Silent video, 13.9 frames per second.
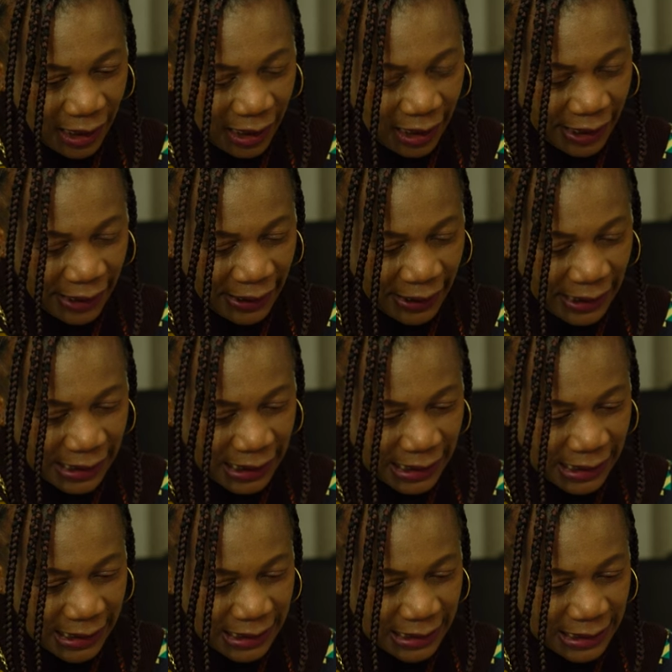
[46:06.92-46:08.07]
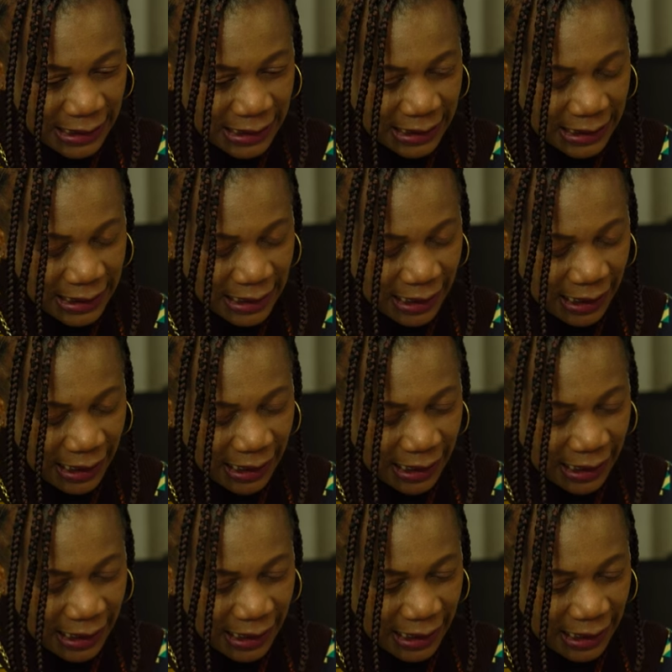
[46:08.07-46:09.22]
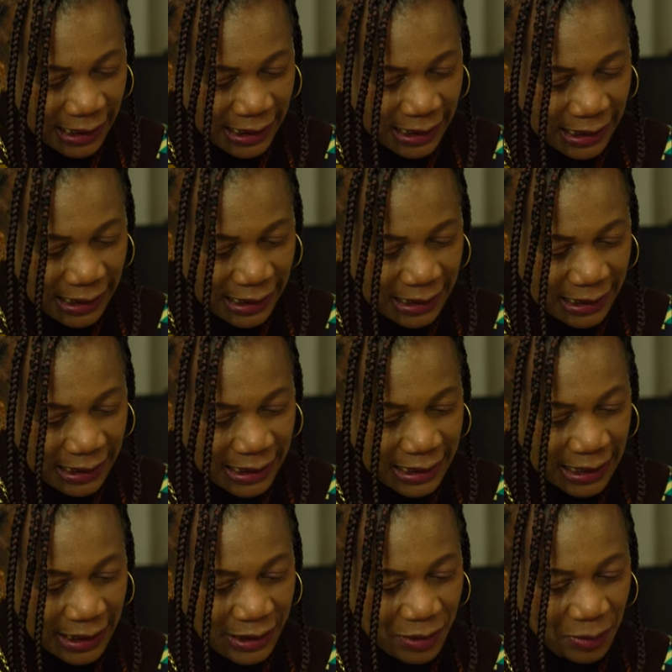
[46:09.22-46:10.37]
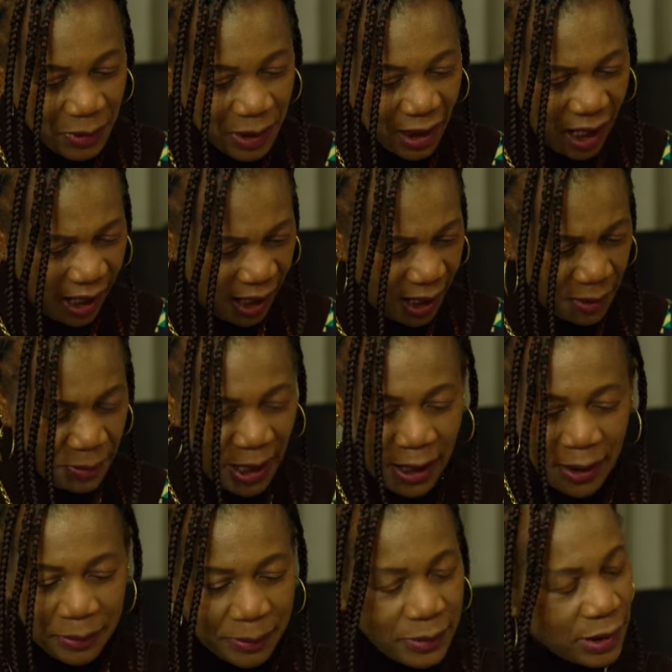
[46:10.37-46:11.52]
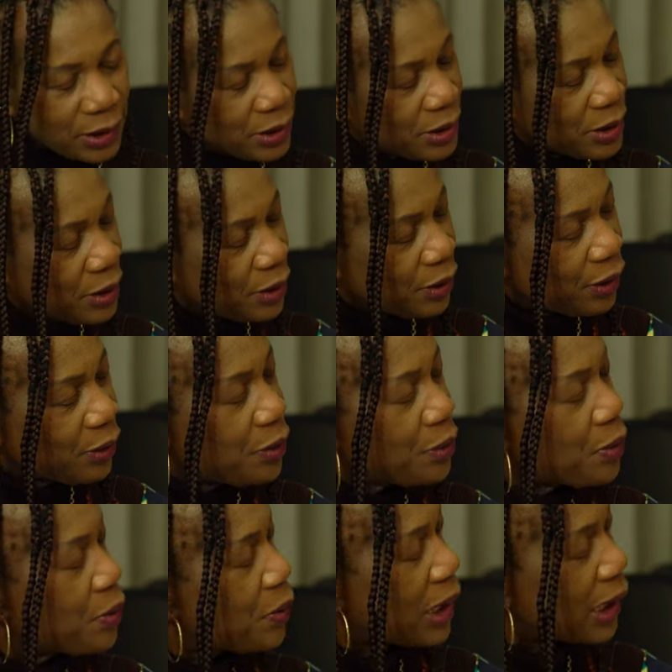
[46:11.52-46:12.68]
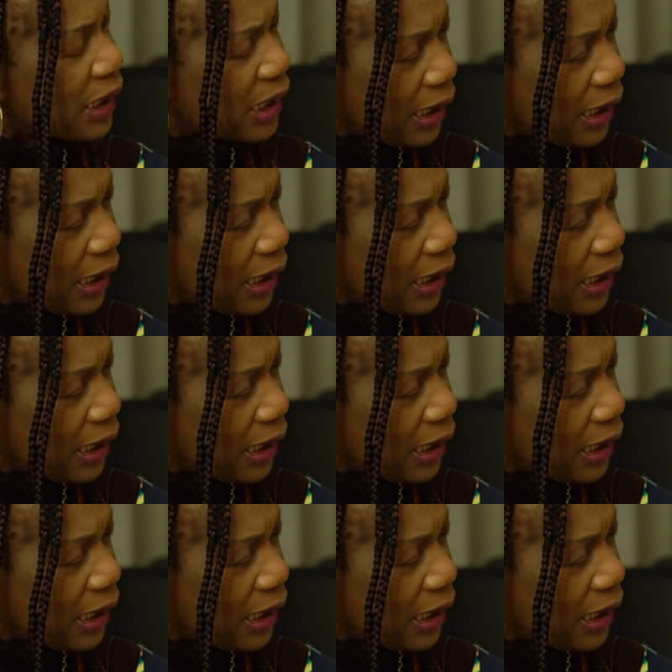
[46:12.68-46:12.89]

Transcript: And she said to me, ah, mom, you know, we went